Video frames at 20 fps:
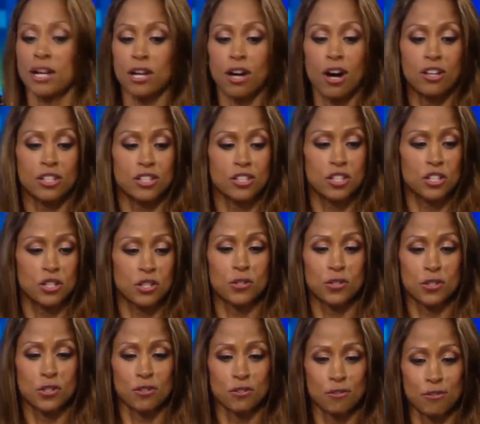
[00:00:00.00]
It's my
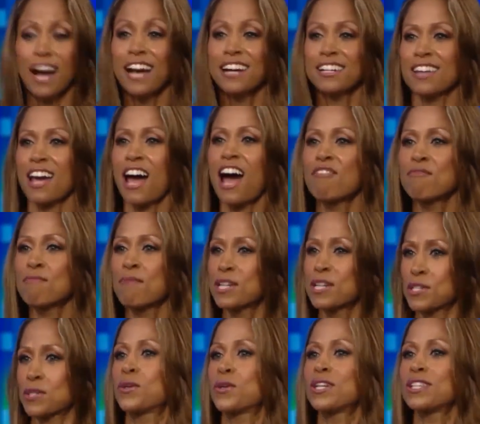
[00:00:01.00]
constitutional right to
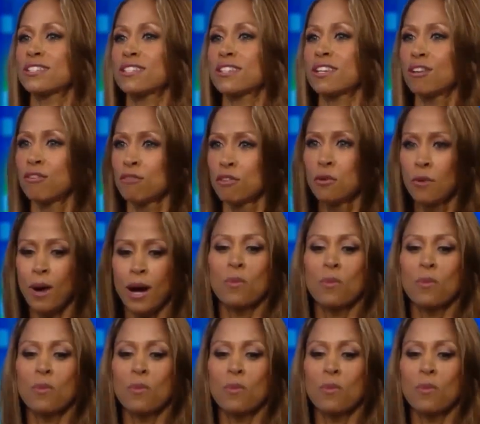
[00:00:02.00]
have my choice of